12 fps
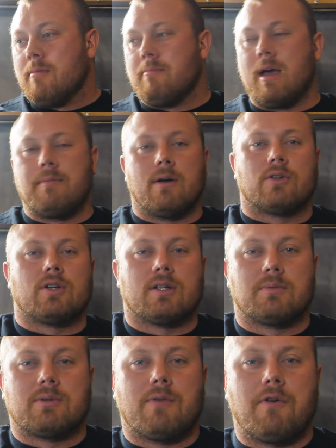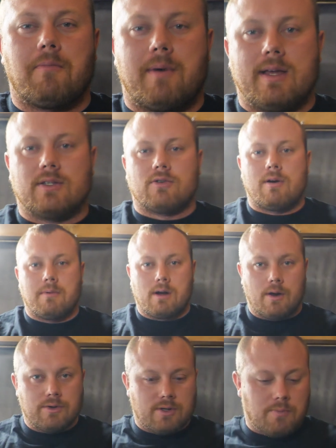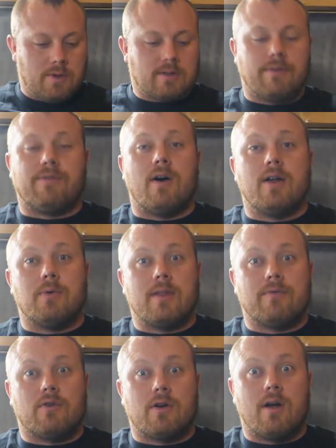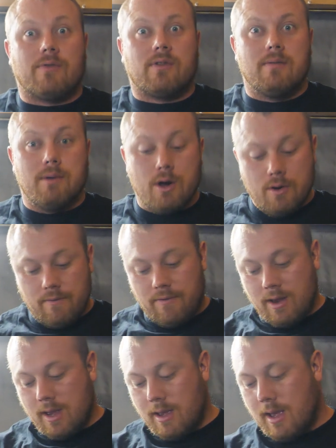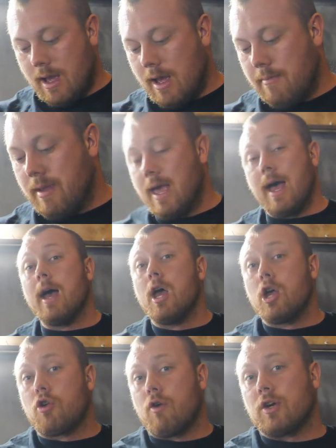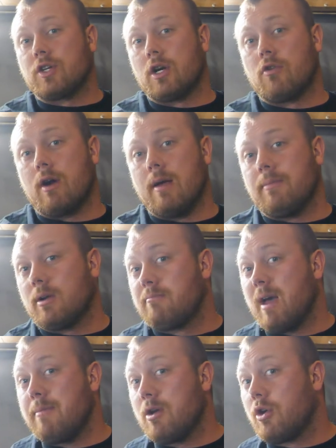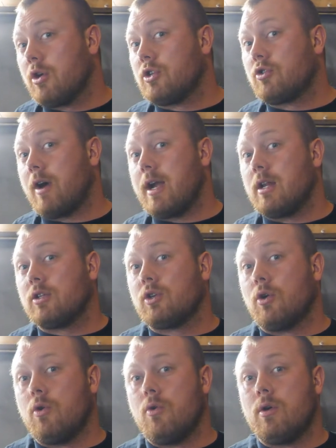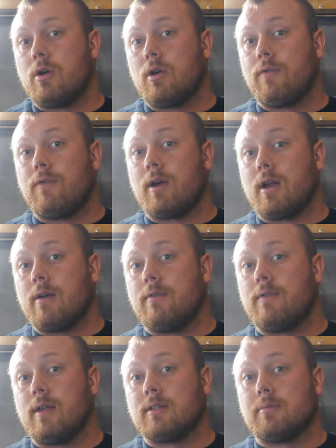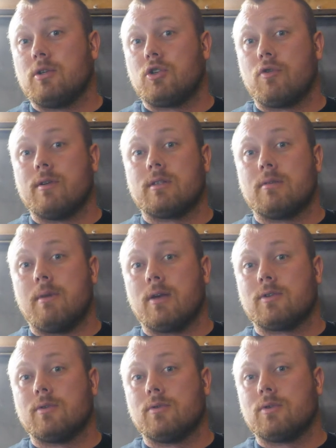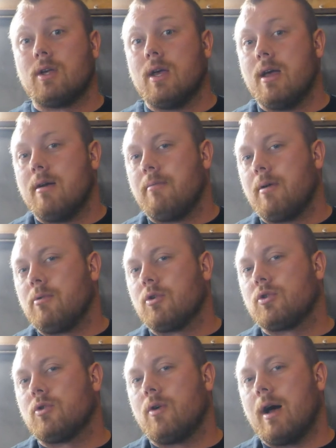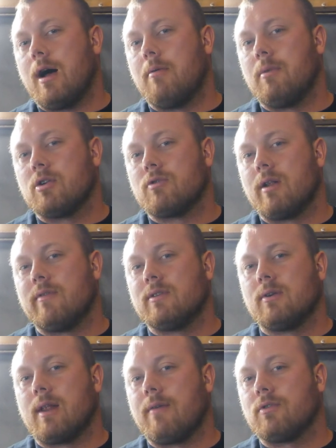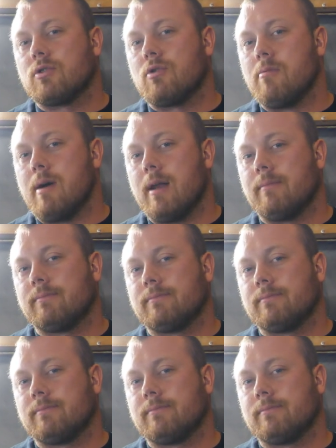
Maybe I'll chuck some stuff up on my Instagram, closing them once I find where they've gone after the move. But yeah, crushing grip, maybe a good training tool, good for kind of like some endurance of the muscles, but I'm not sure how much relevance it will have for strongman.